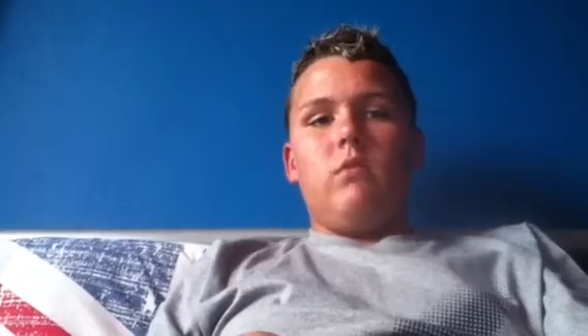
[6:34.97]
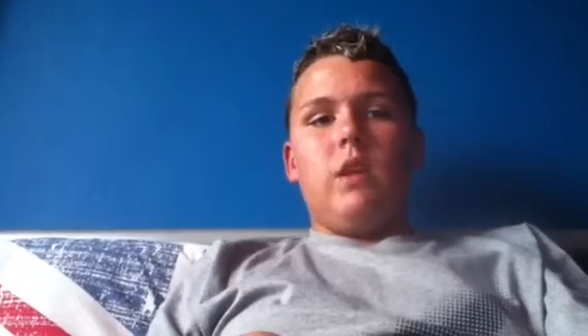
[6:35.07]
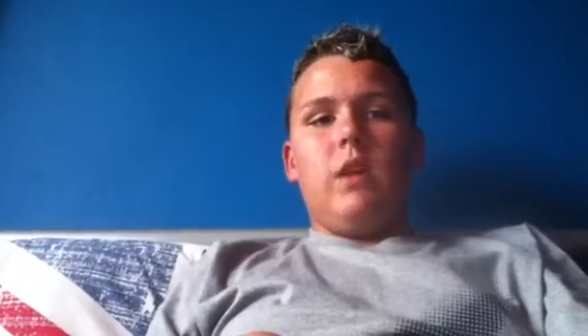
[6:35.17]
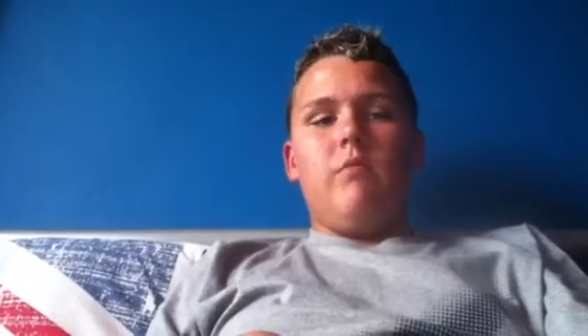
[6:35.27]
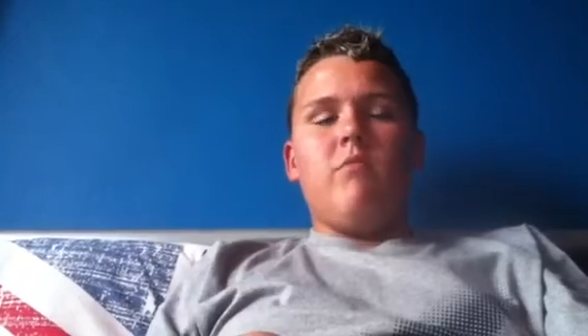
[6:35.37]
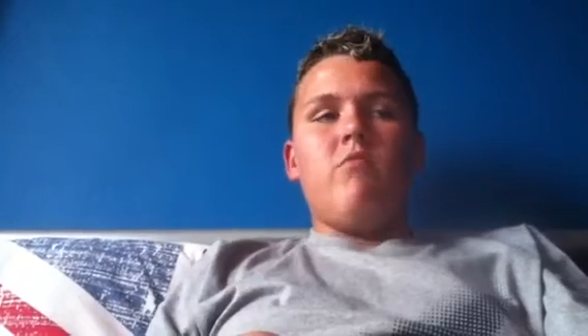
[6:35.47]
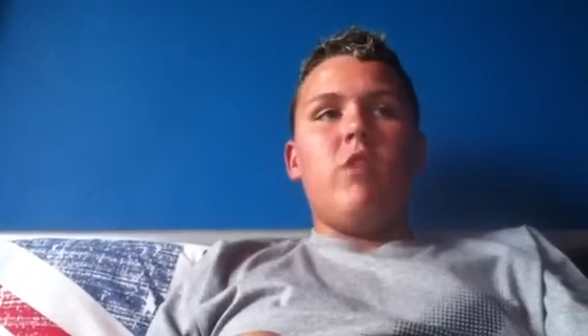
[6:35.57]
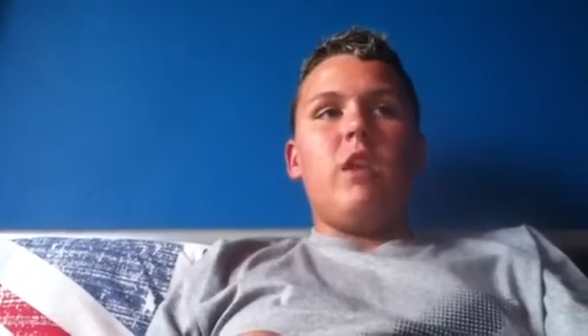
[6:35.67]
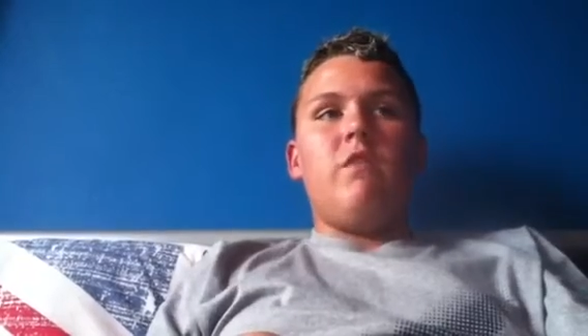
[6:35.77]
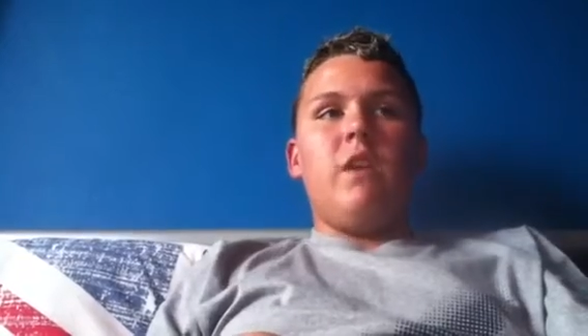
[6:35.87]

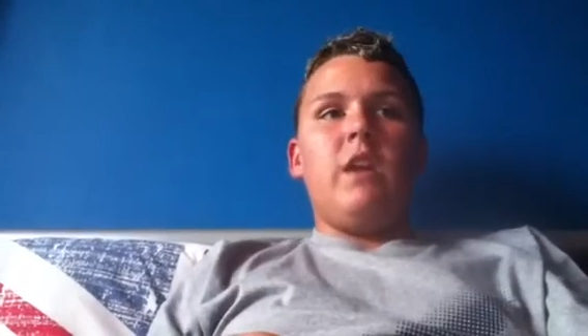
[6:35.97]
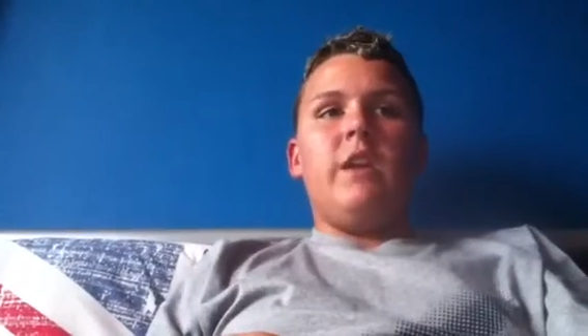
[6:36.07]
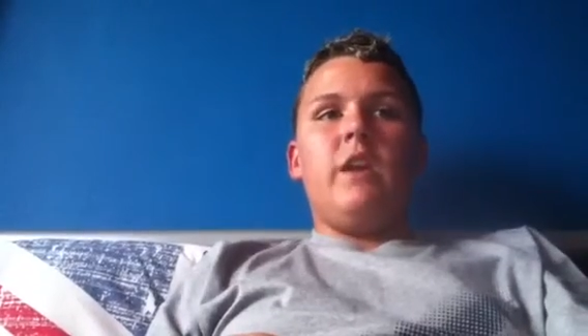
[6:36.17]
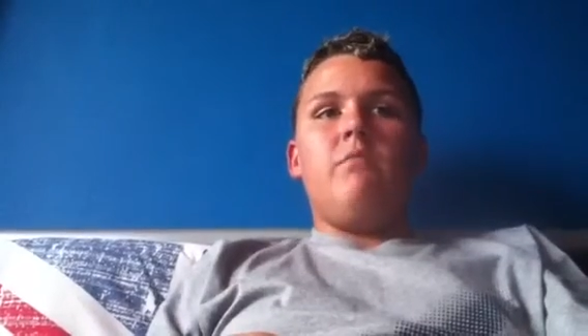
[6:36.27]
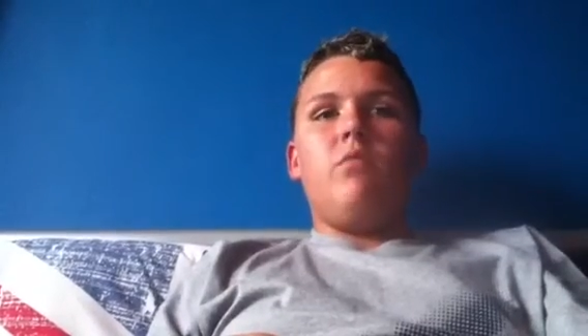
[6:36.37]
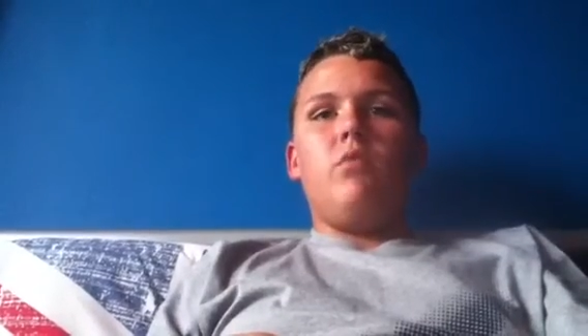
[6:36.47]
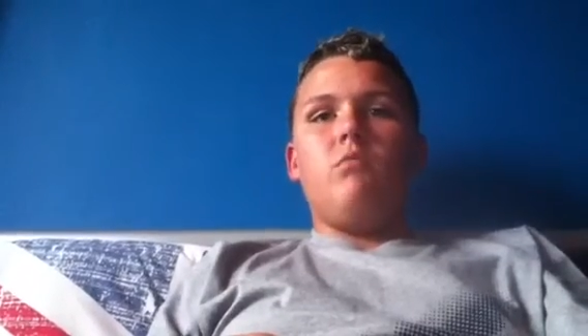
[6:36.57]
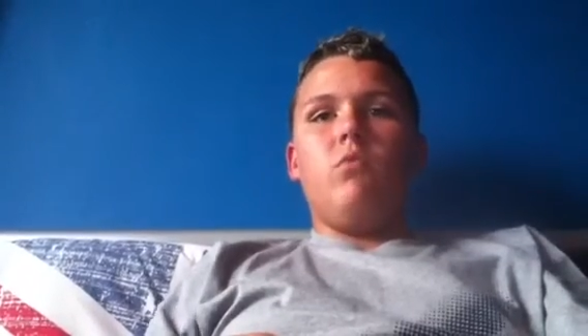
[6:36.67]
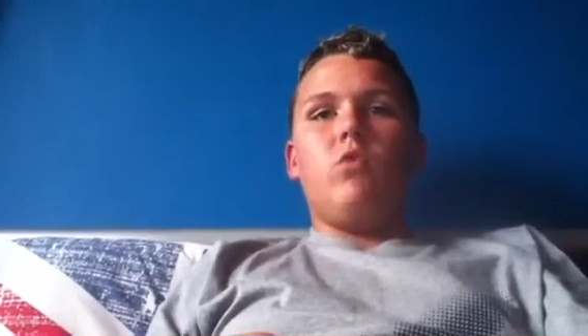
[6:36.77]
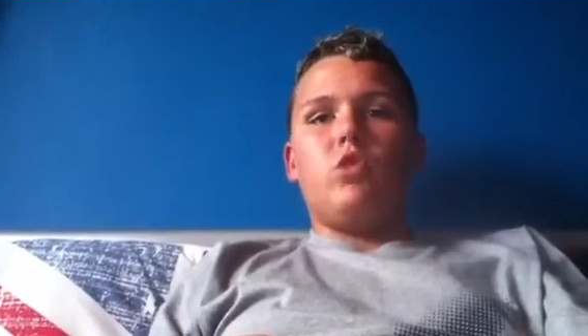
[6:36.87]
renovating it and
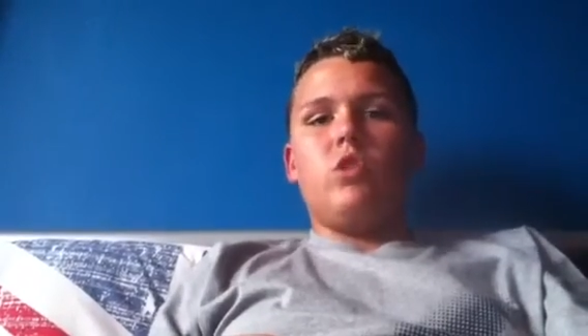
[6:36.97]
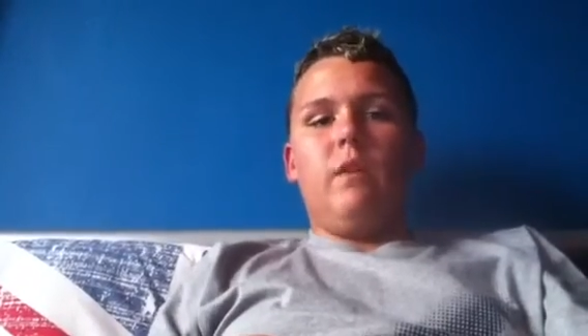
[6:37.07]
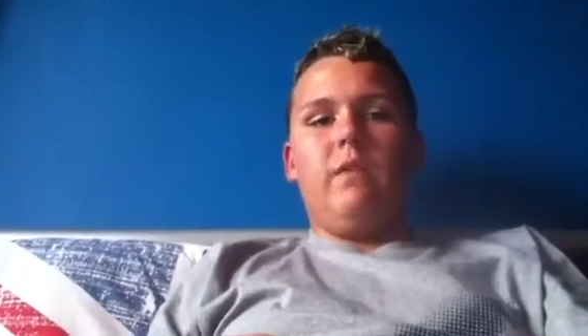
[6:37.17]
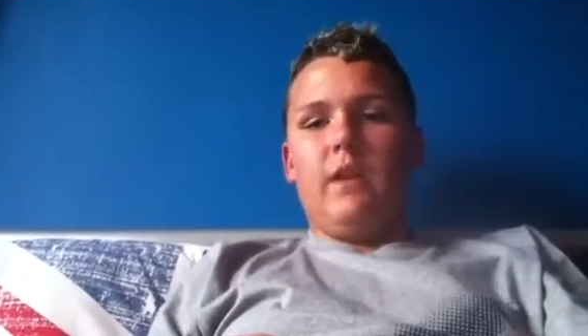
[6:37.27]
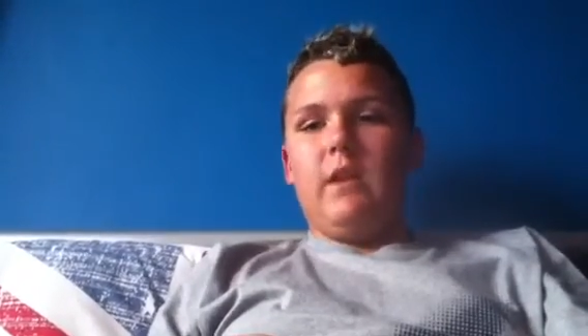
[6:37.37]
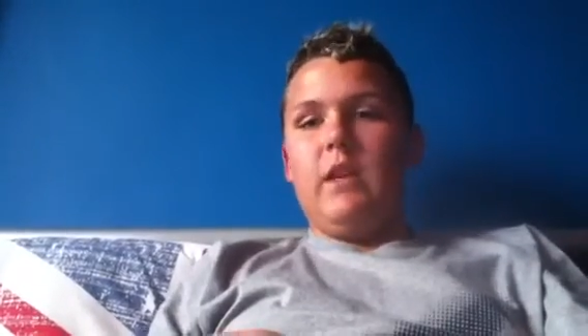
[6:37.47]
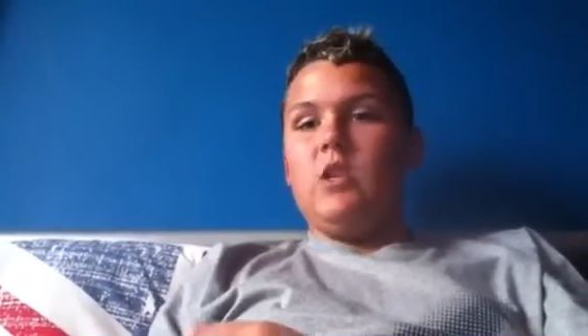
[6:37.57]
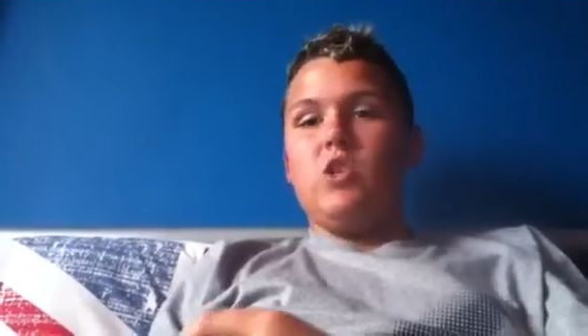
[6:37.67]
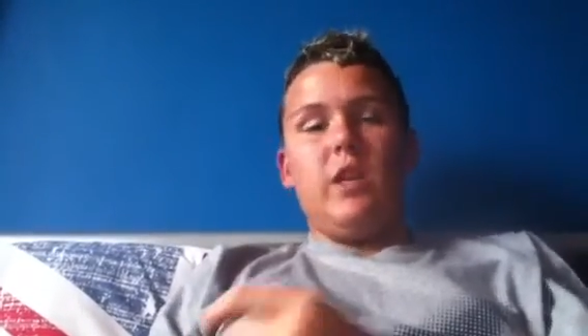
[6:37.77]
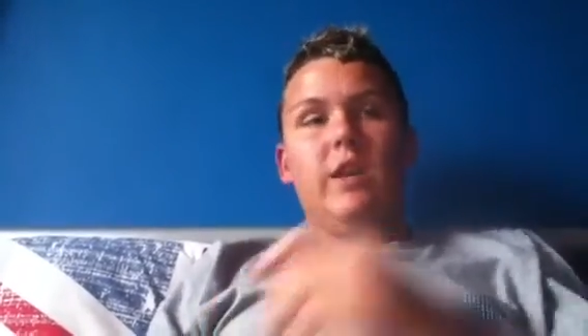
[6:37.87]
putting more stuff in
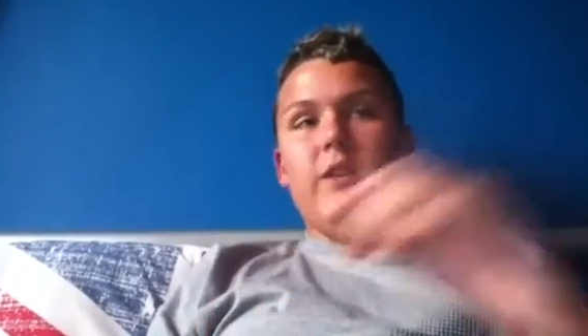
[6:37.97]
each day,